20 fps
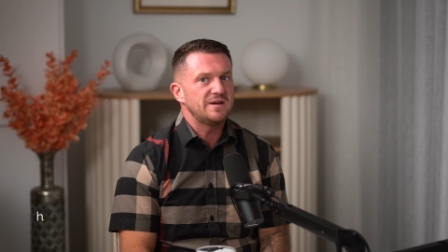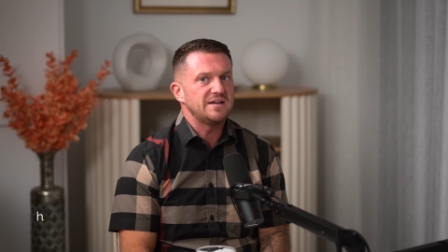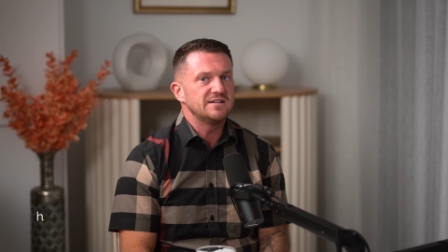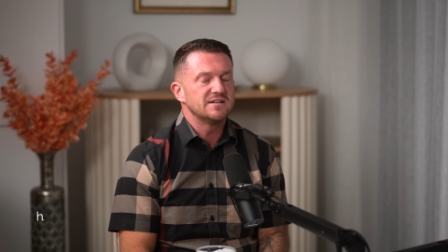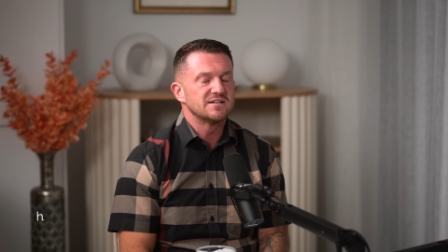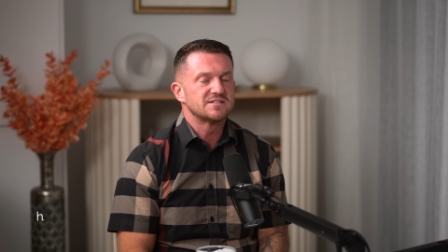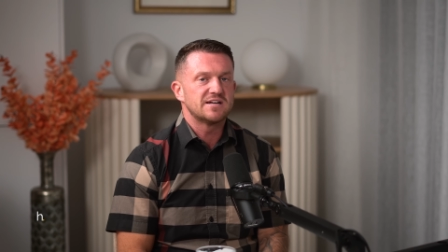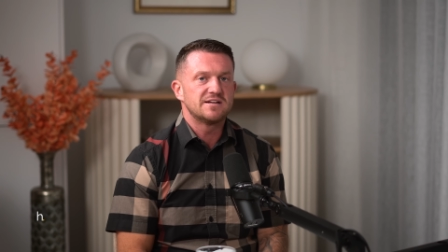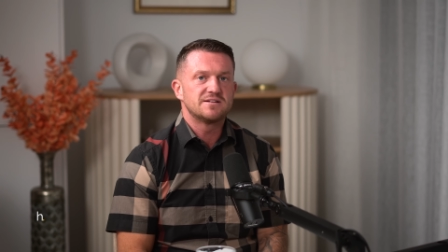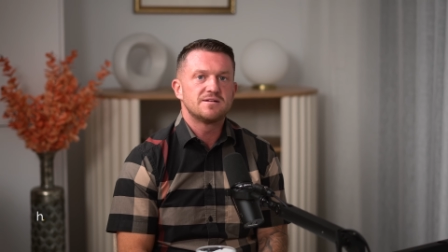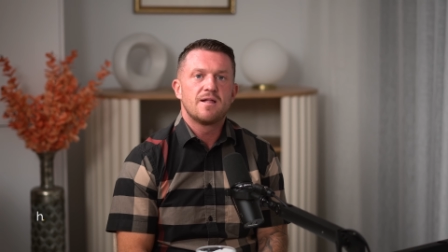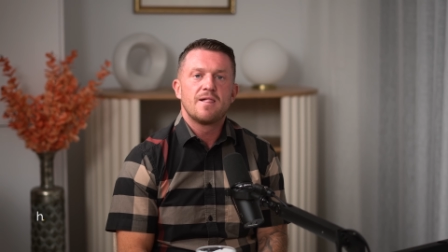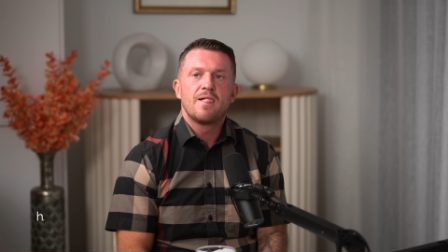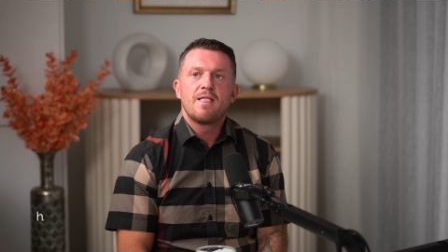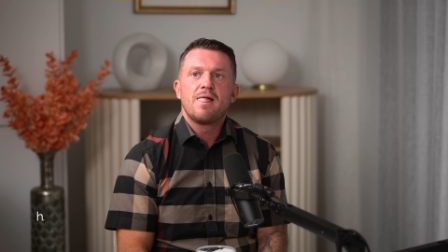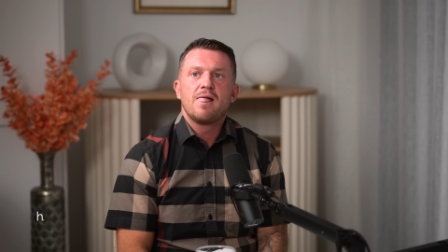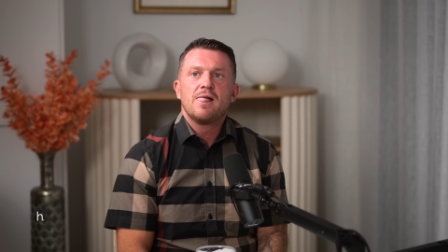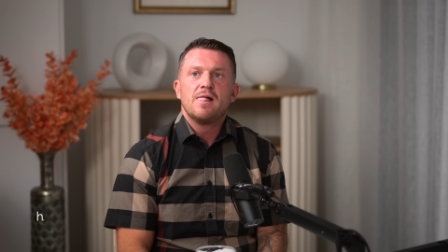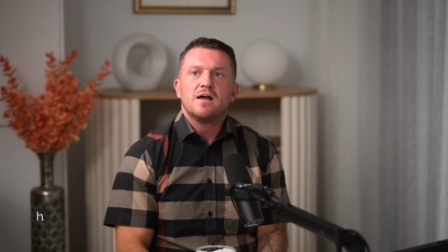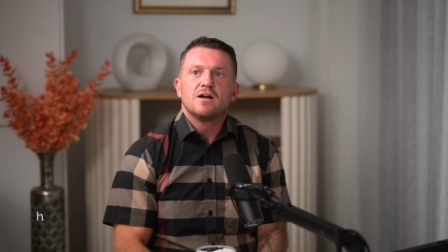you mean?" I said,
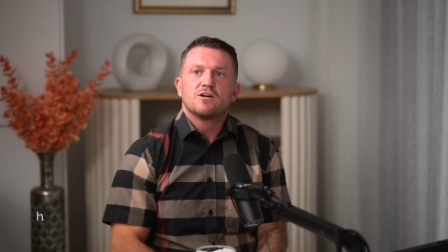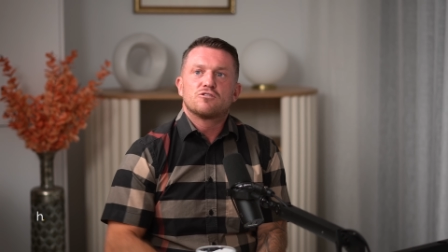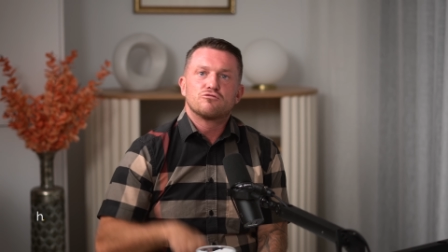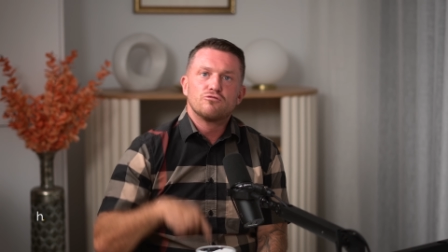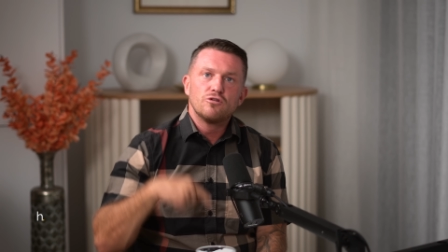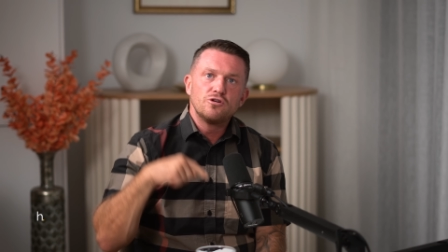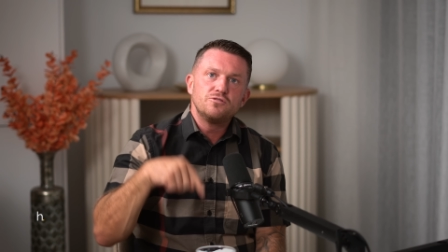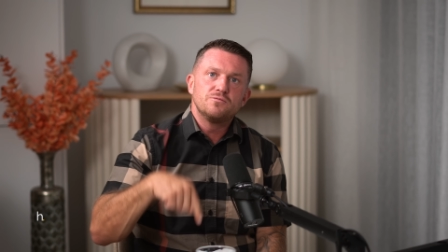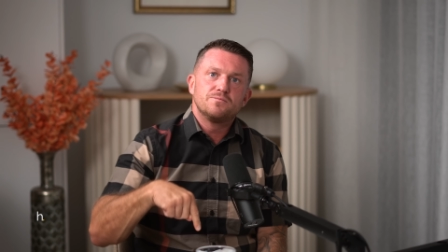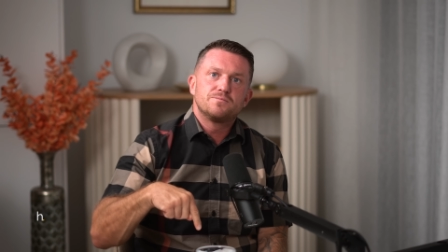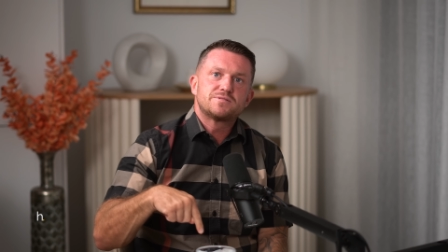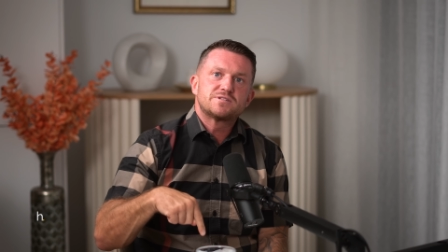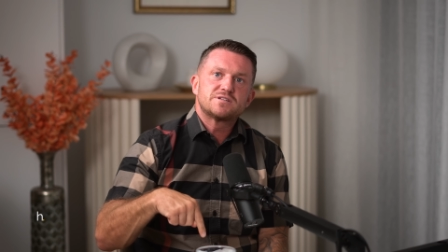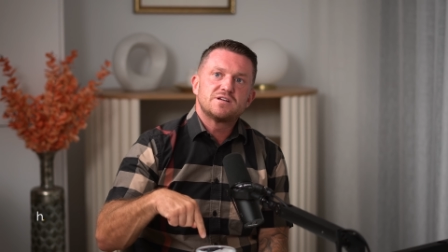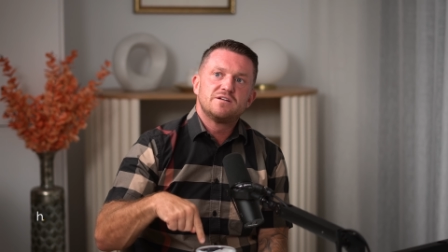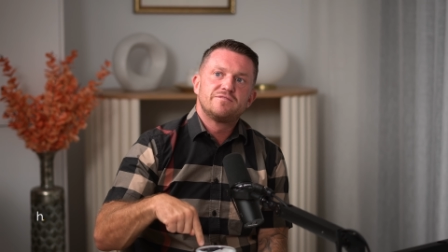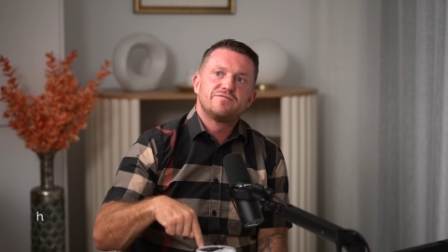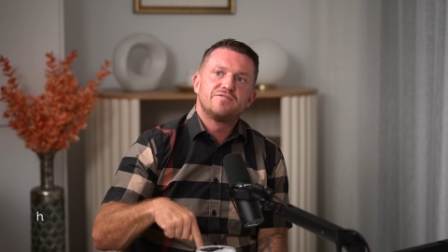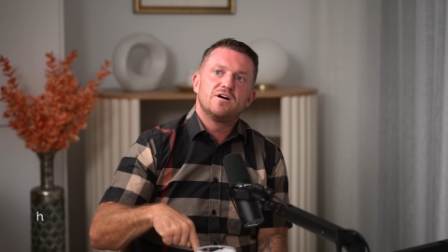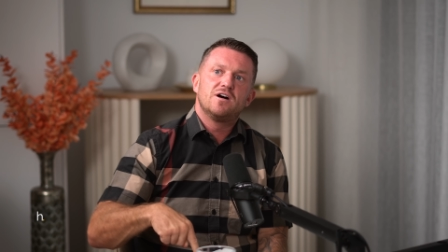"Groups
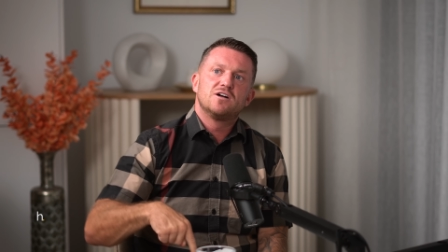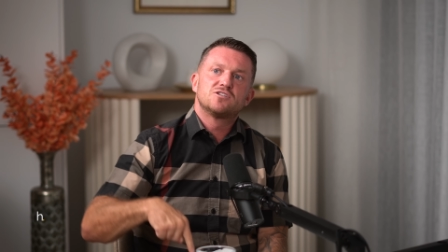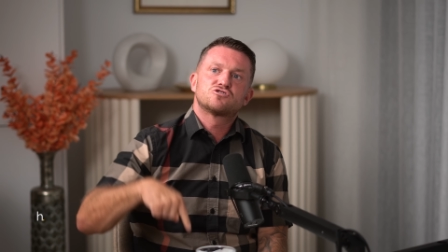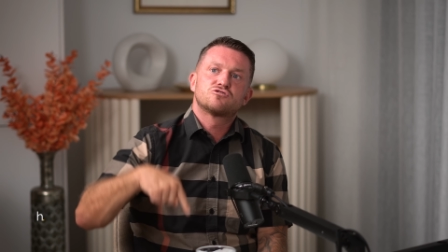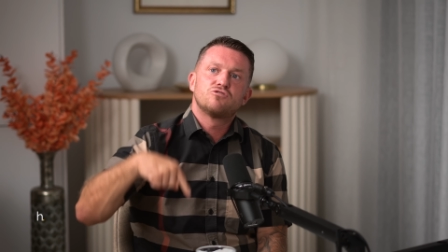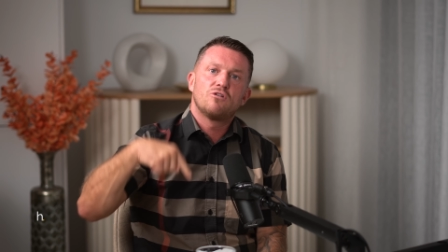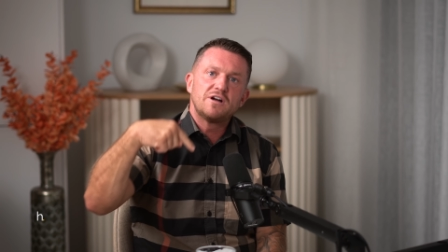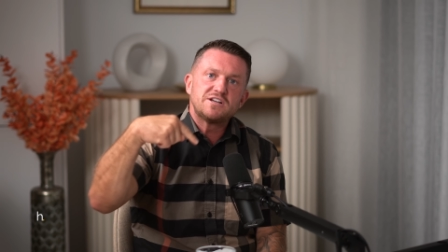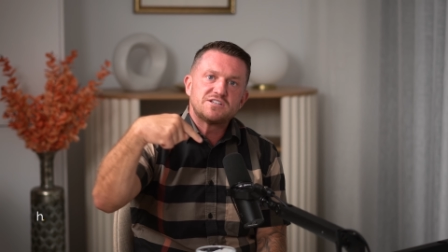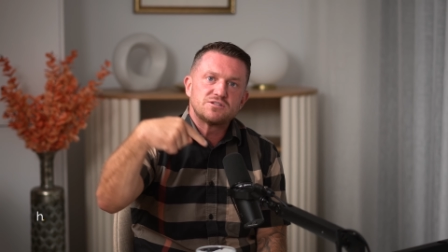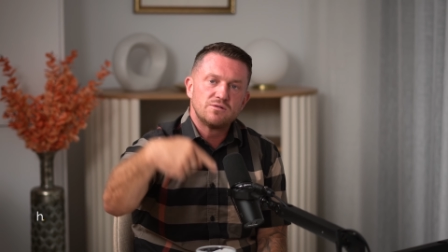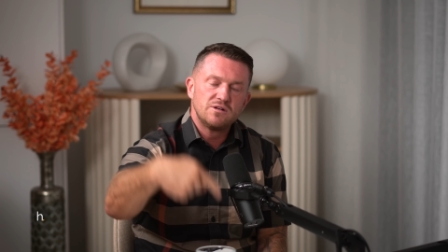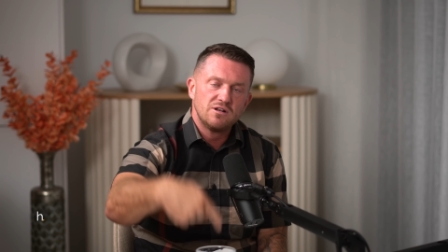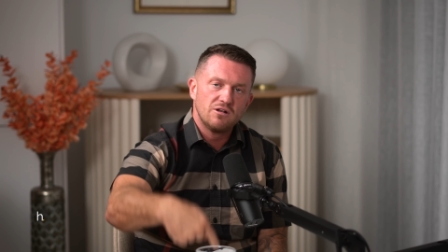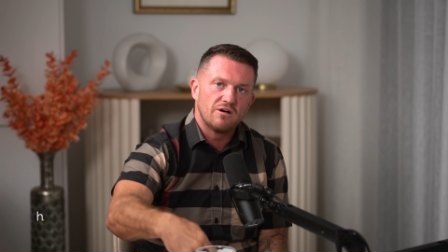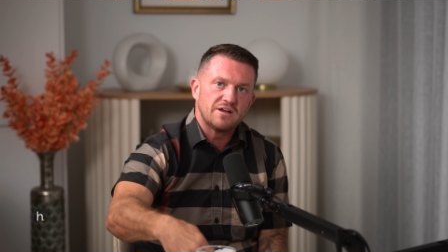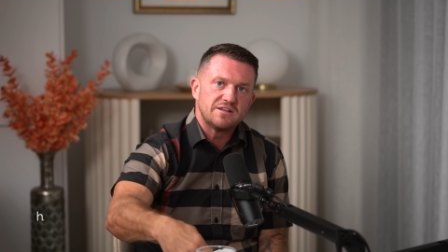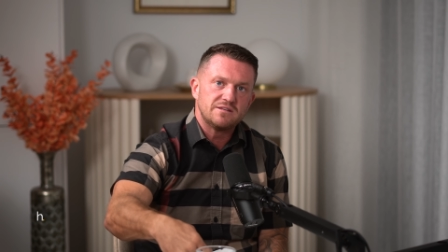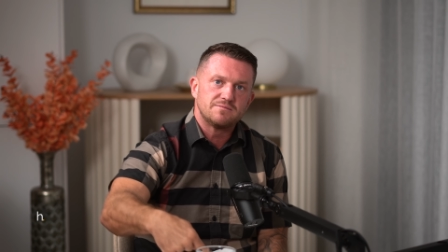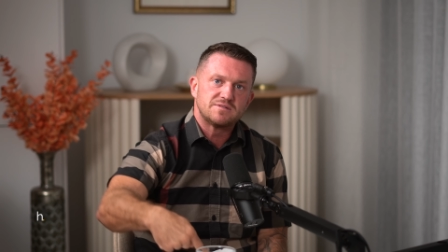have tried to
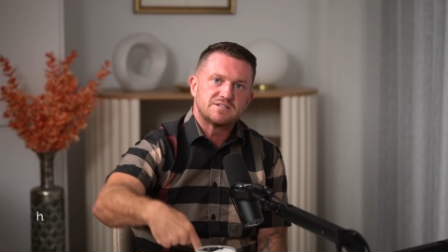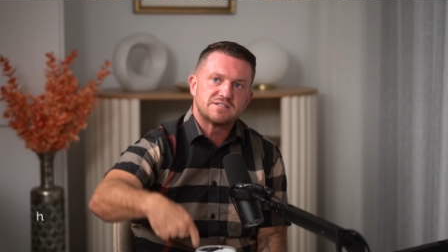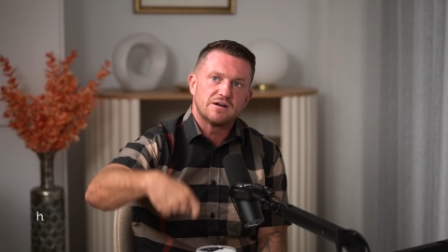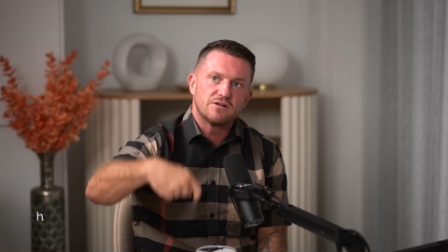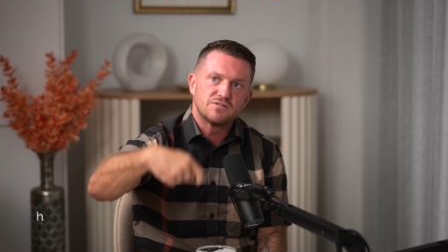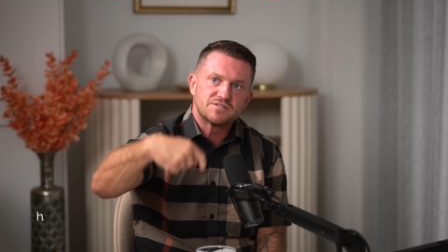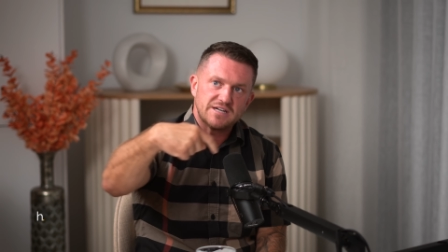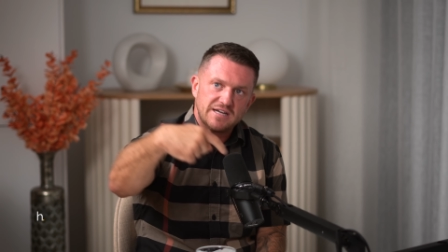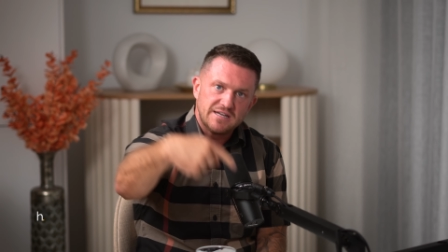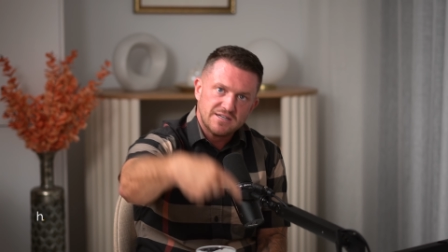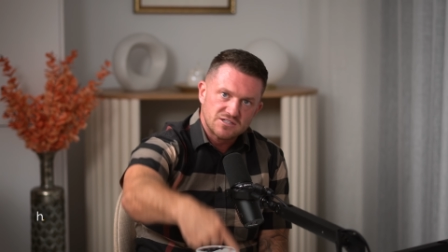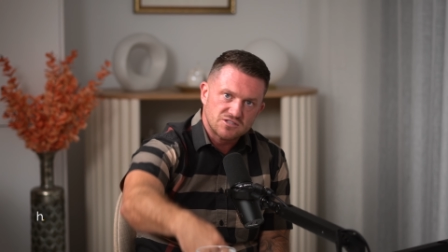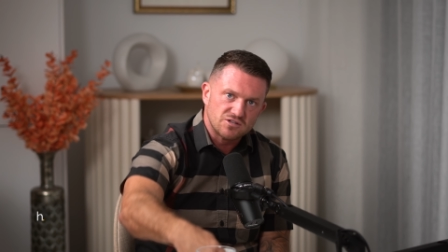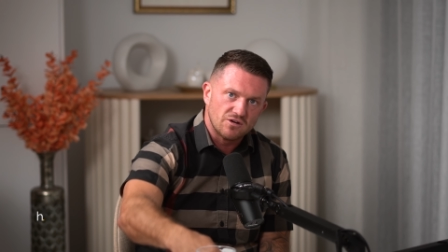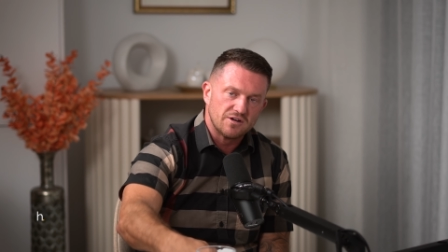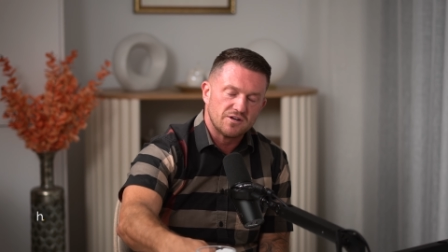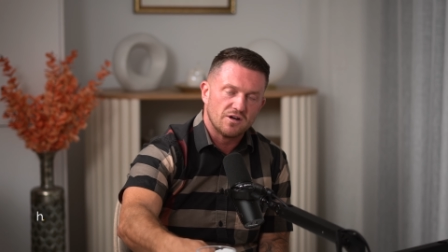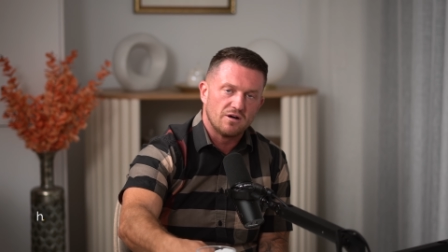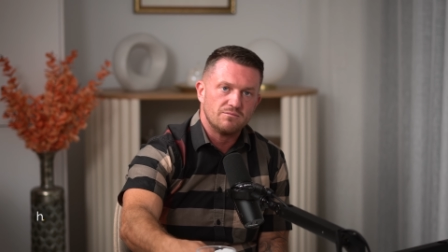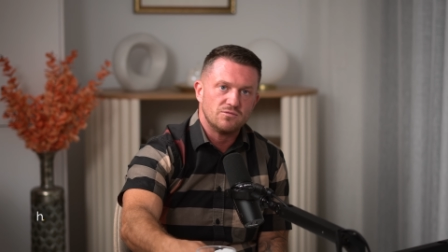align themselves
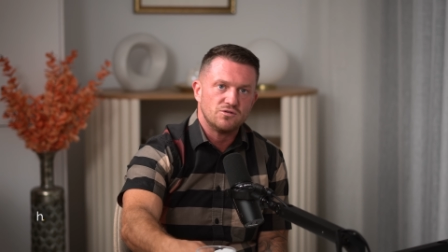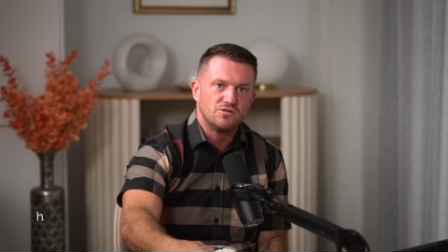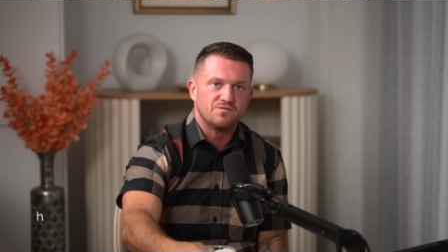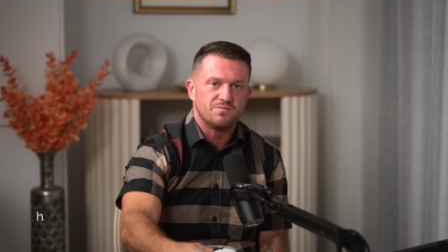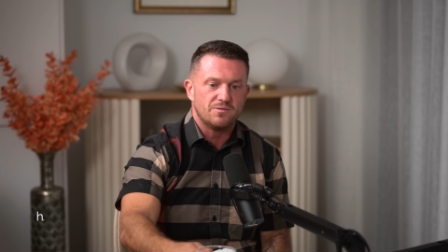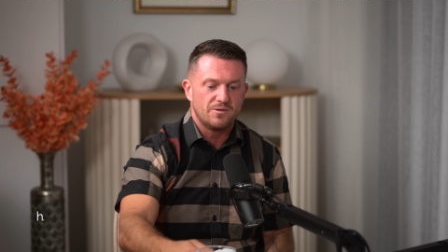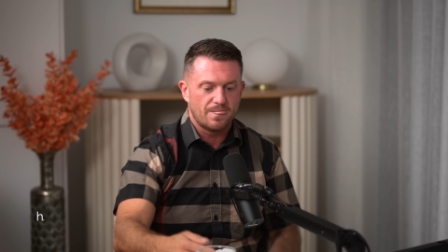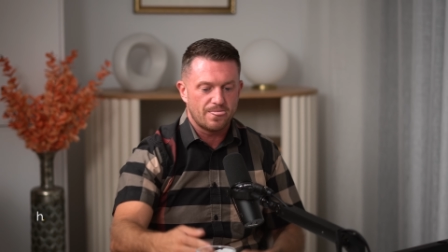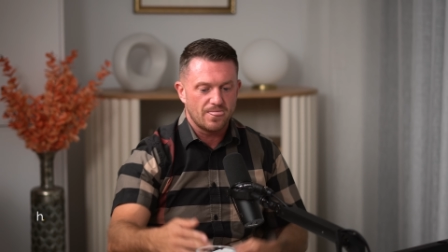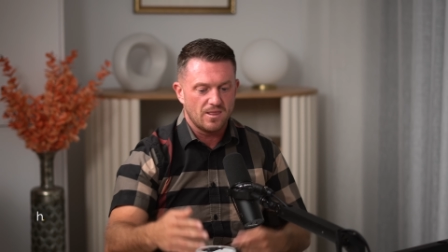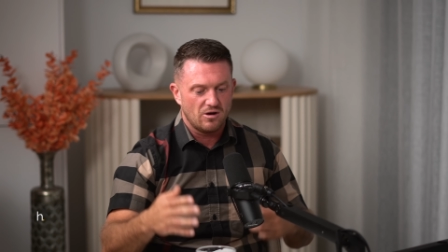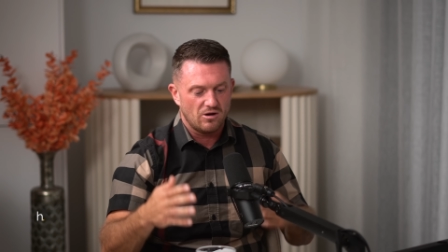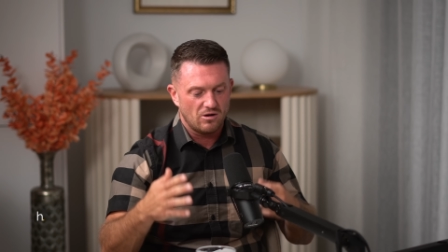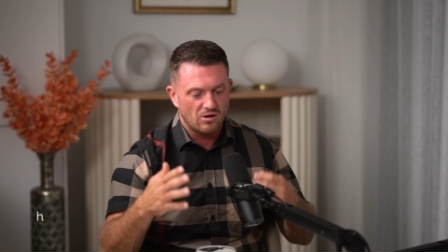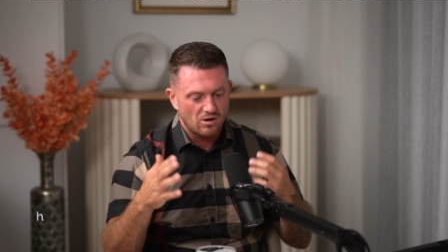inside our movement